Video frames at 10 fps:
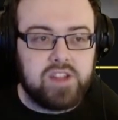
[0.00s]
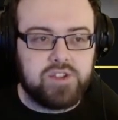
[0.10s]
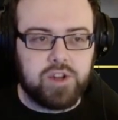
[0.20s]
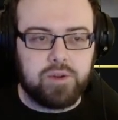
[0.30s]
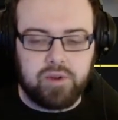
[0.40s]
to
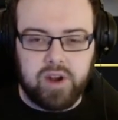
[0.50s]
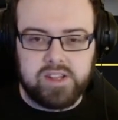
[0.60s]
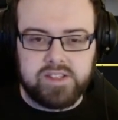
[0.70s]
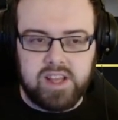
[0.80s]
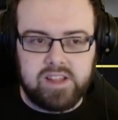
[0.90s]
engine
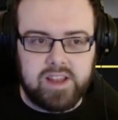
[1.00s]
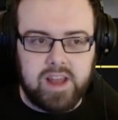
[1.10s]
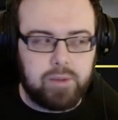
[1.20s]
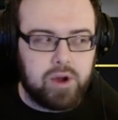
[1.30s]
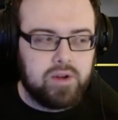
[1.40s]
upgrades in
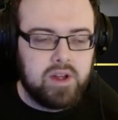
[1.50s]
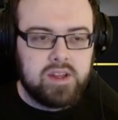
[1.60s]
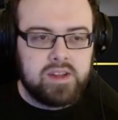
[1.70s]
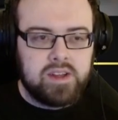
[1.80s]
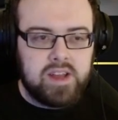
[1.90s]
the demo.
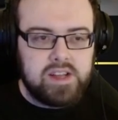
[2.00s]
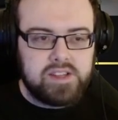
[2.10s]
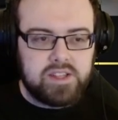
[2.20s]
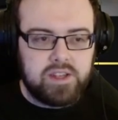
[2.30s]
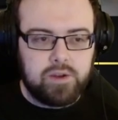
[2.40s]

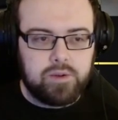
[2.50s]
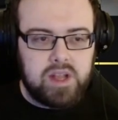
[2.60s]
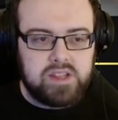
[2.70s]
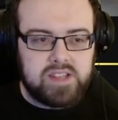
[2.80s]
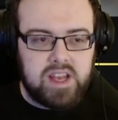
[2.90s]

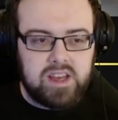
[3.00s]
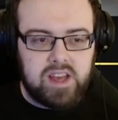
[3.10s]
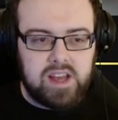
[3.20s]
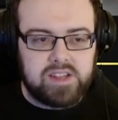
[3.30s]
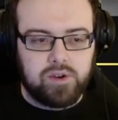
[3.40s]
ECU,
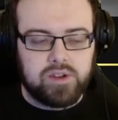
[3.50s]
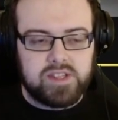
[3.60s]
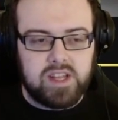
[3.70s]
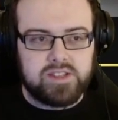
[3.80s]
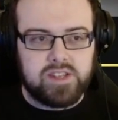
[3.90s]
intake,
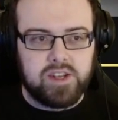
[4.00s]
exhaust,